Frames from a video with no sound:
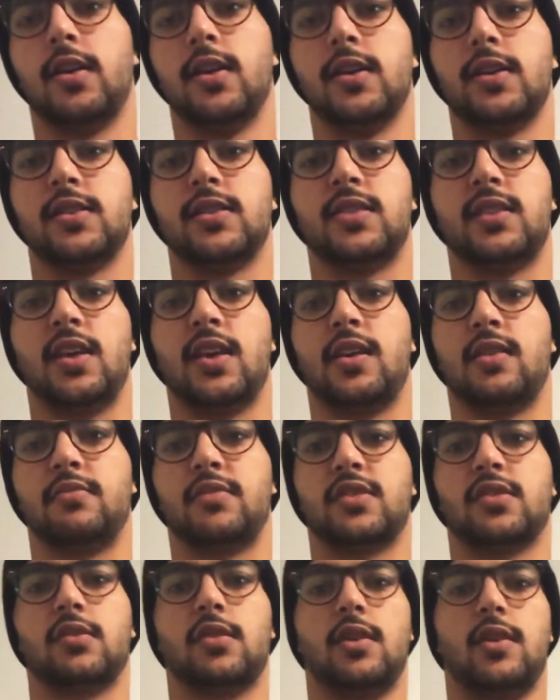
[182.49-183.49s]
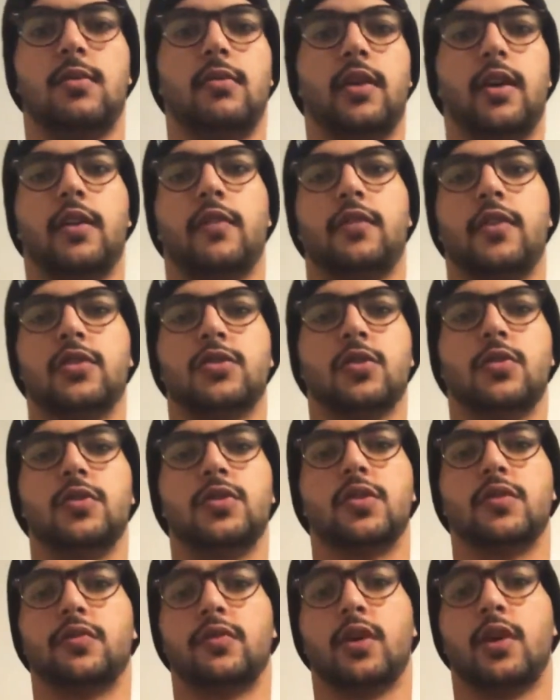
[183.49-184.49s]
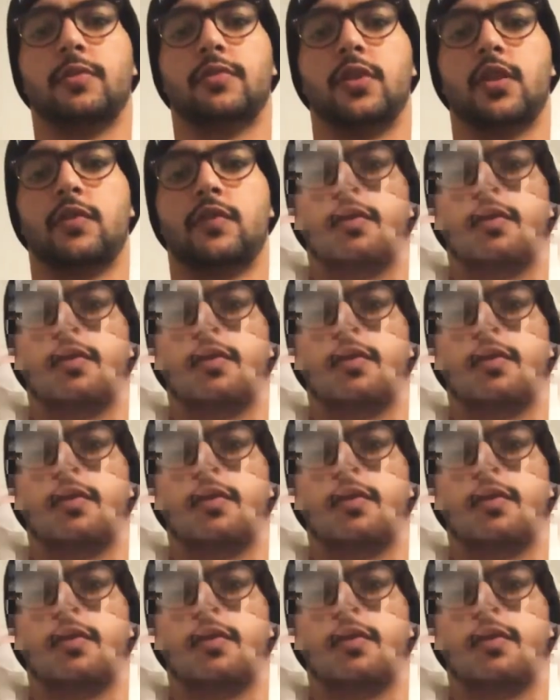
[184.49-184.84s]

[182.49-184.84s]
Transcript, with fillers: Sam's Club. Like it's always up there